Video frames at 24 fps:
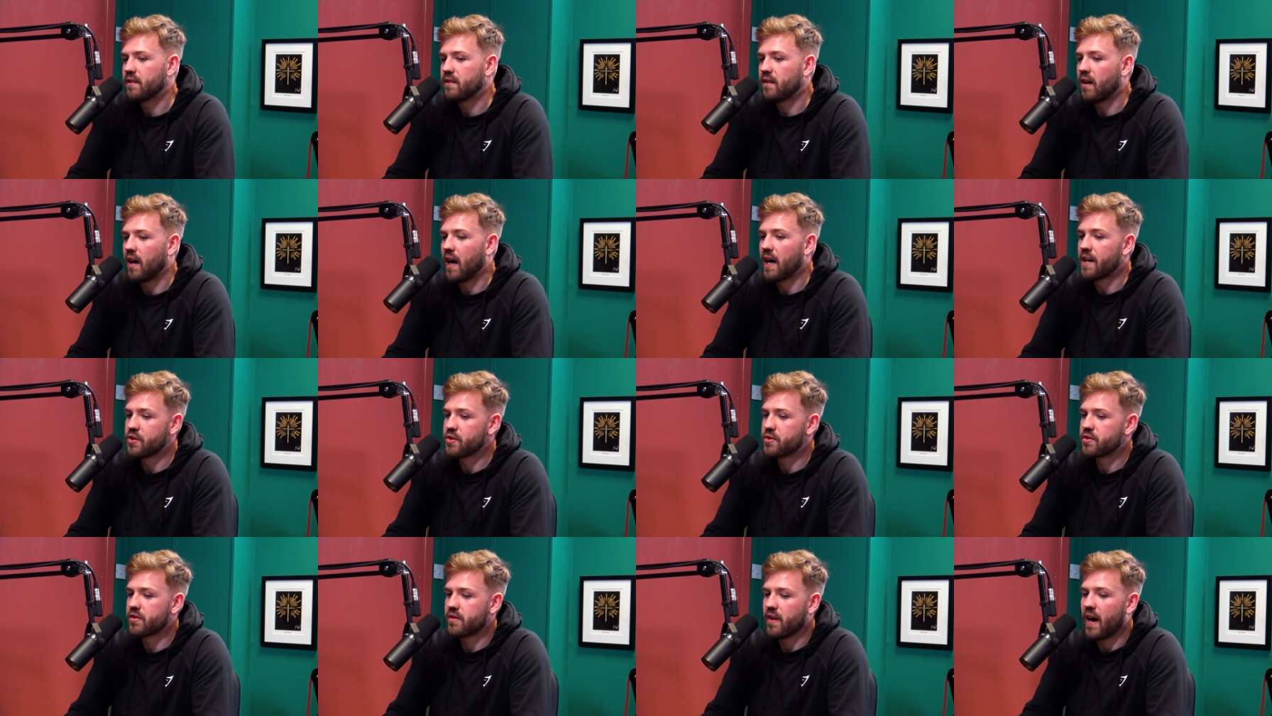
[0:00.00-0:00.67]
I
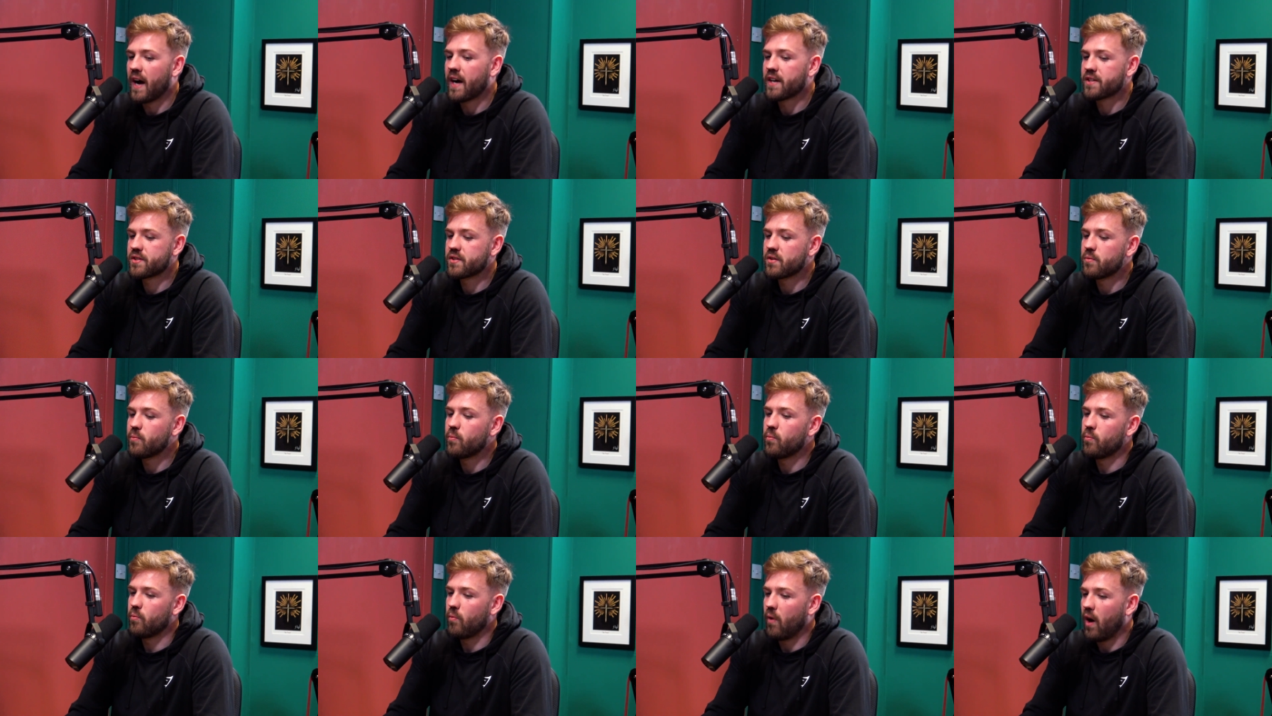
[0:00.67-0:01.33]
just asked
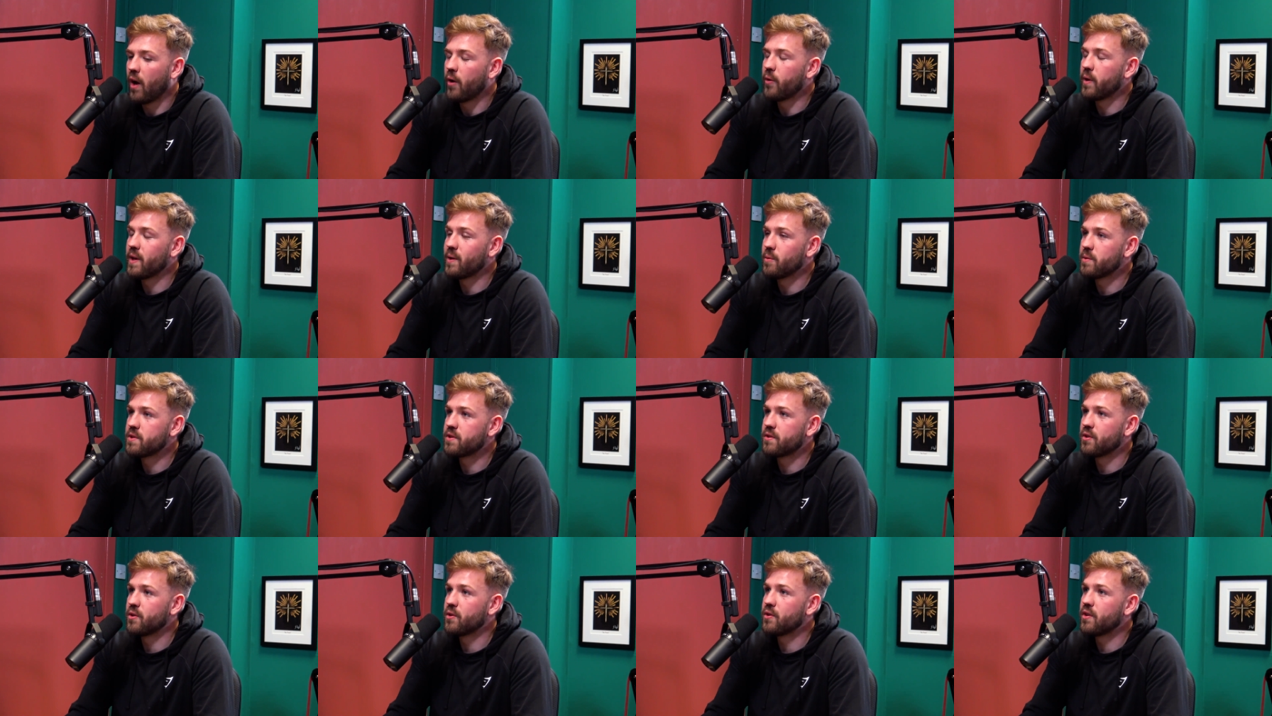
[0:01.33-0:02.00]
him how he was
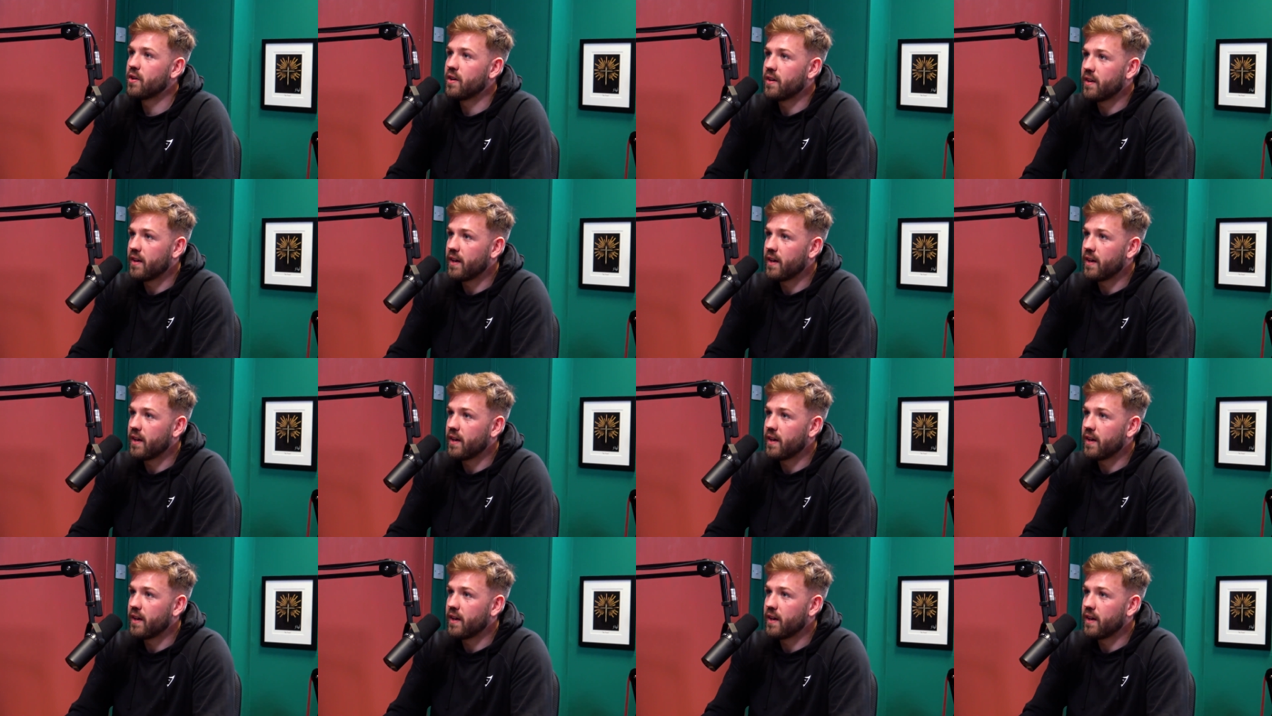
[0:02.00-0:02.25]
doing it.